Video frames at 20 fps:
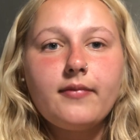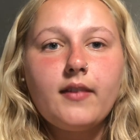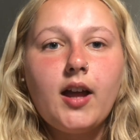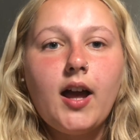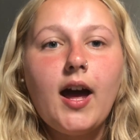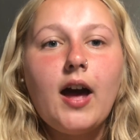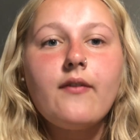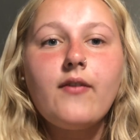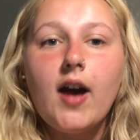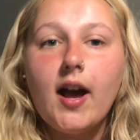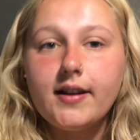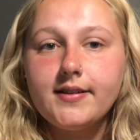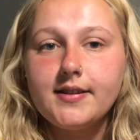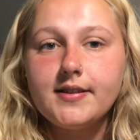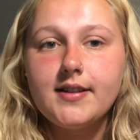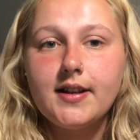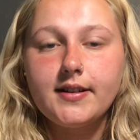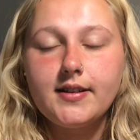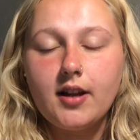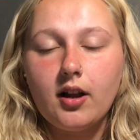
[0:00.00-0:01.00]
have access
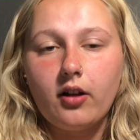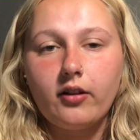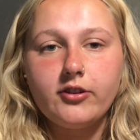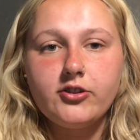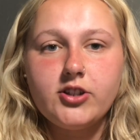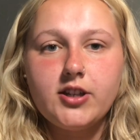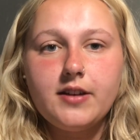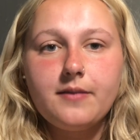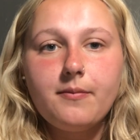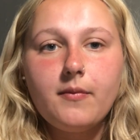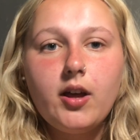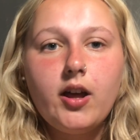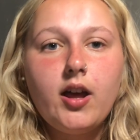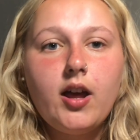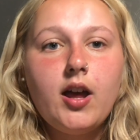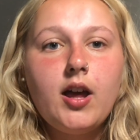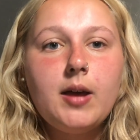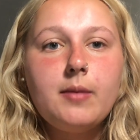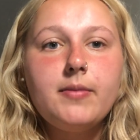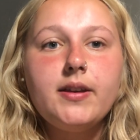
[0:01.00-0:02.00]
to technology
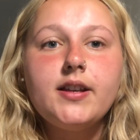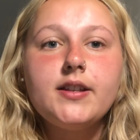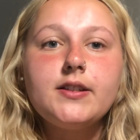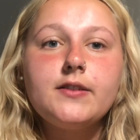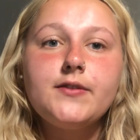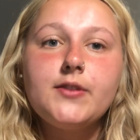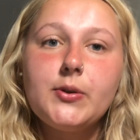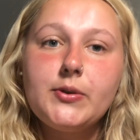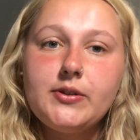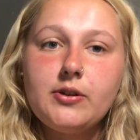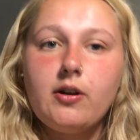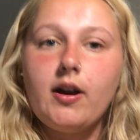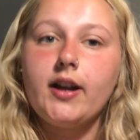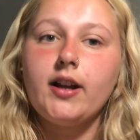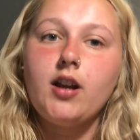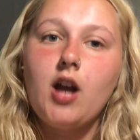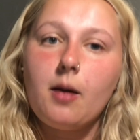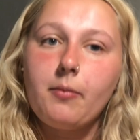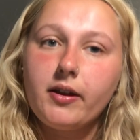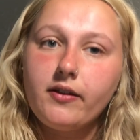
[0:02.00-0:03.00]
because of
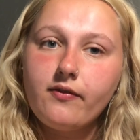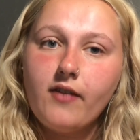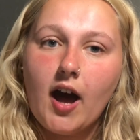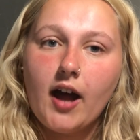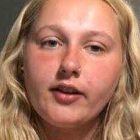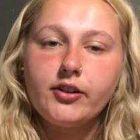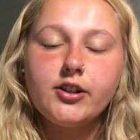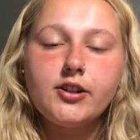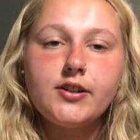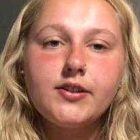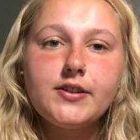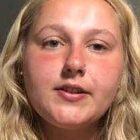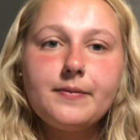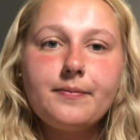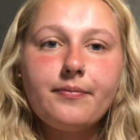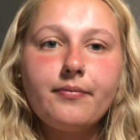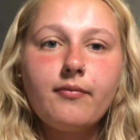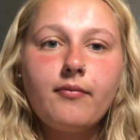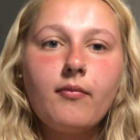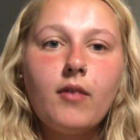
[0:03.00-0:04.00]
socioeconomic factors.
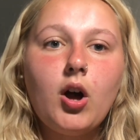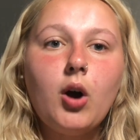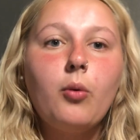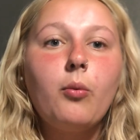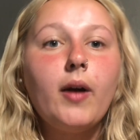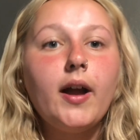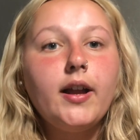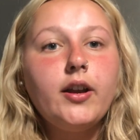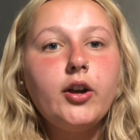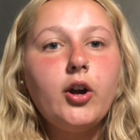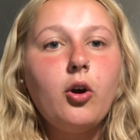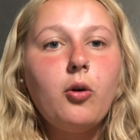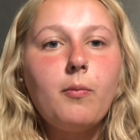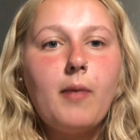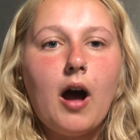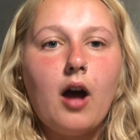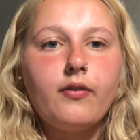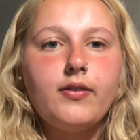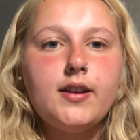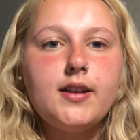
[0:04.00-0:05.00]
A way to go
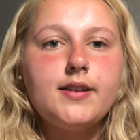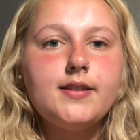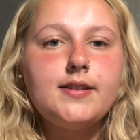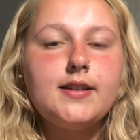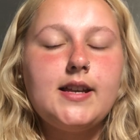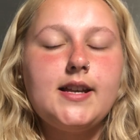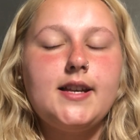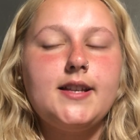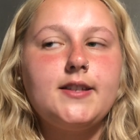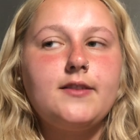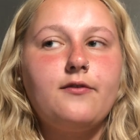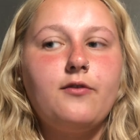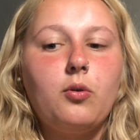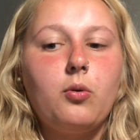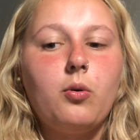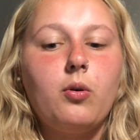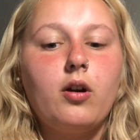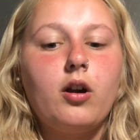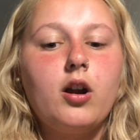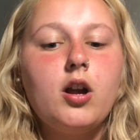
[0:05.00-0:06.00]
about this is
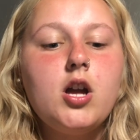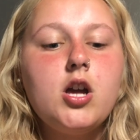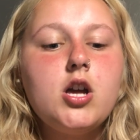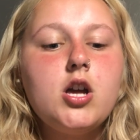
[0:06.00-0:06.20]
for